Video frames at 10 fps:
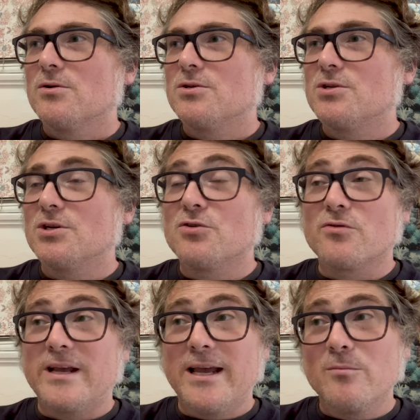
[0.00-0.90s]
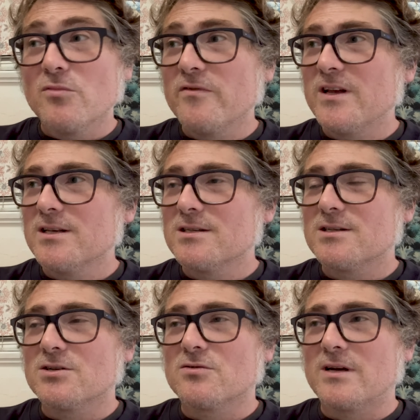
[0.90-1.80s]
to create movies,
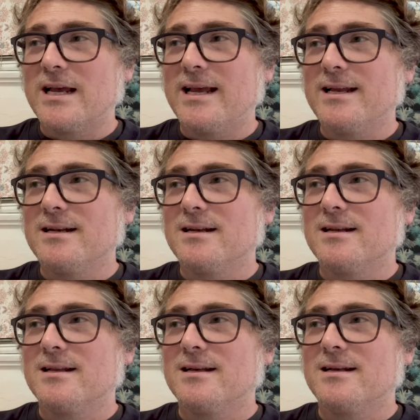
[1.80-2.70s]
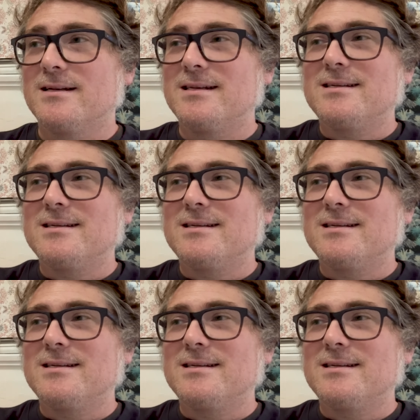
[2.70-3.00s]
to